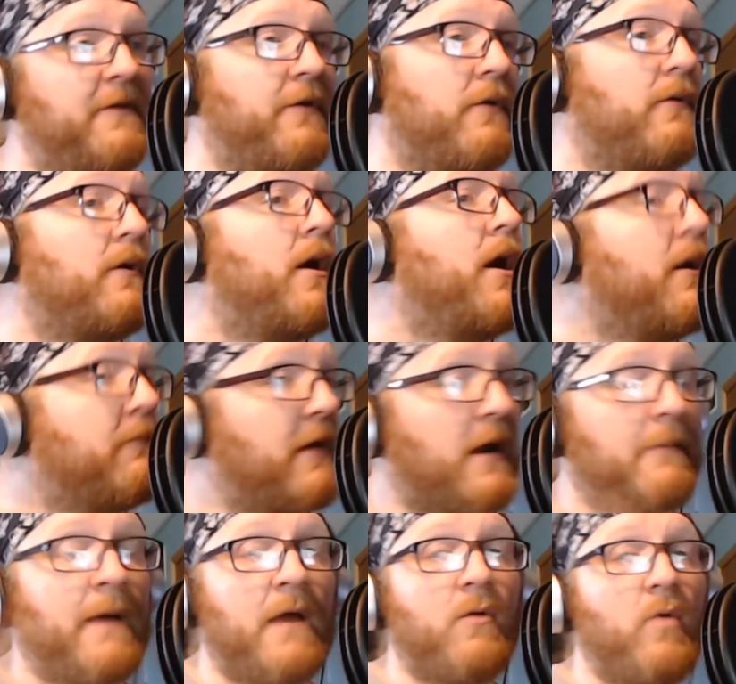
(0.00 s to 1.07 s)
2. But I
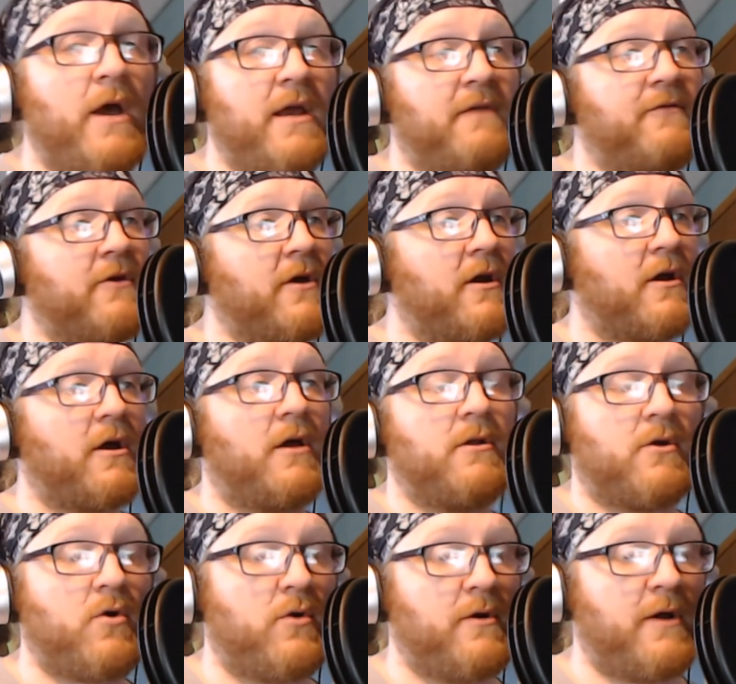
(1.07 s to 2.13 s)
might wait if you're going to
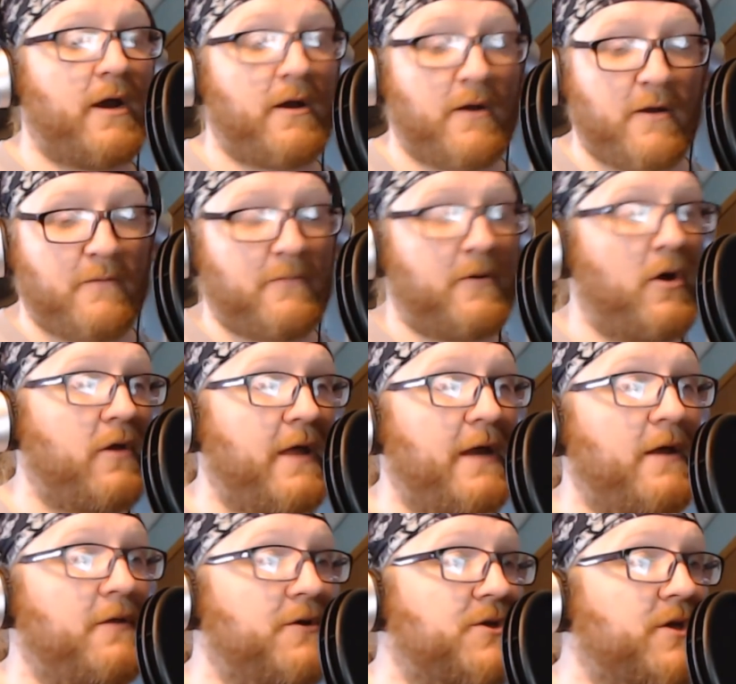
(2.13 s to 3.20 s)
color coordinate them and all
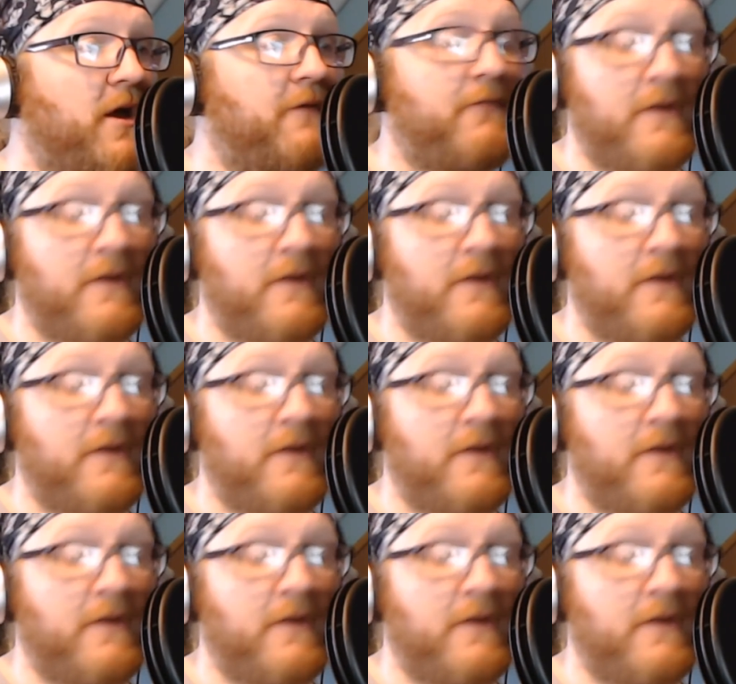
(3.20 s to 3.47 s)
that other stuff.